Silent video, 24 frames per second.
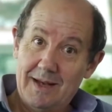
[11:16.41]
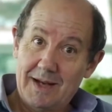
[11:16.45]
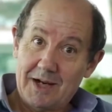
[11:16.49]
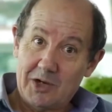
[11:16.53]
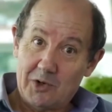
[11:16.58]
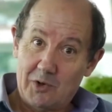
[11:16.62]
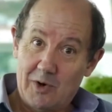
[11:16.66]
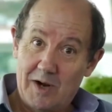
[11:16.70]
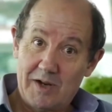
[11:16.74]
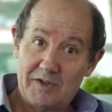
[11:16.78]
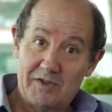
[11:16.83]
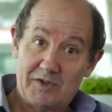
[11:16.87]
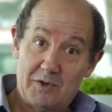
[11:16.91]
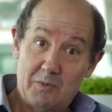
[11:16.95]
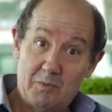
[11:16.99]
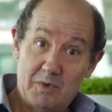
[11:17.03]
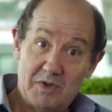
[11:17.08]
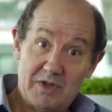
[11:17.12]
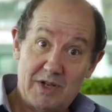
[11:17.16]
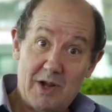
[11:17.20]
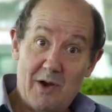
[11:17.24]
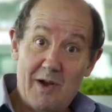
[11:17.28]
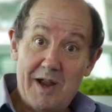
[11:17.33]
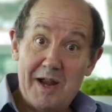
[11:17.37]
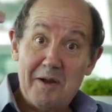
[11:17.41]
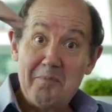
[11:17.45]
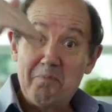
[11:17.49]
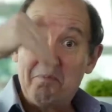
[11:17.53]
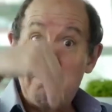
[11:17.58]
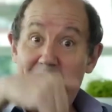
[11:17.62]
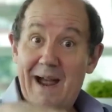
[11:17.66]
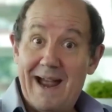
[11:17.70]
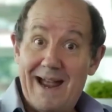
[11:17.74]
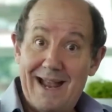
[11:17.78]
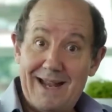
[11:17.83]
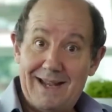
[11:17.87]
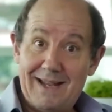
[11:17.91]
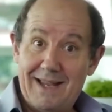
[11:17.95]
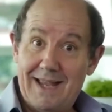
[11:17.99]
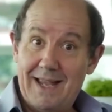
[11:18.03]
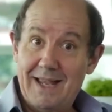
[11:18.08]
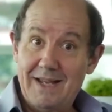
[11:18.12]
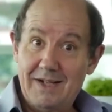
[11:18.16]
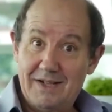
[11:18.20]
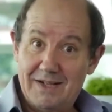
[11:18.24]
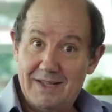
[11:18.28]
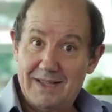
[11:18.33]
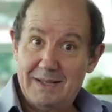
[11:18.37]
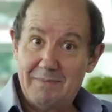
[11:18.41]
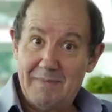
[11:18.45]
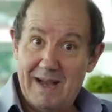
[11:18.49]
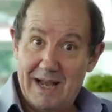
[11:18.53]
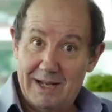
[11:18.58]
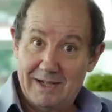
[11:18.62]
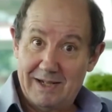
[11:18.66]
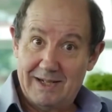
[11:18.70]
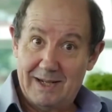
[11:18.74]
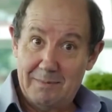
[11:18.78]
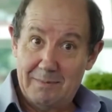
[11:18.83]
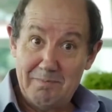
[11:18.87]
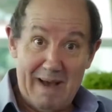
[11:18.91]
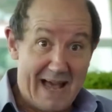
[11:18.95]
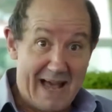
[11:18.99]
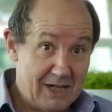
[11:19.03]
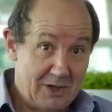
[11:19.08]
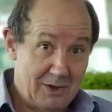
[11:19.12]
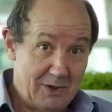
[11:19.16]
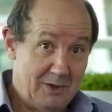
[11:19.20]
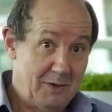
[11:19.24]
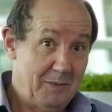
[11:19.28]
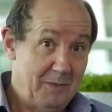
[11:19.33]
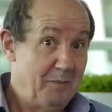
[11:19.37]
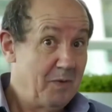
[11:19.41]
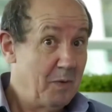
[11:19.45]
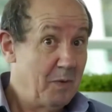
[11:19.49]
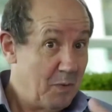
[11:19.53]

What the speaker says: crust was going back into the mantle,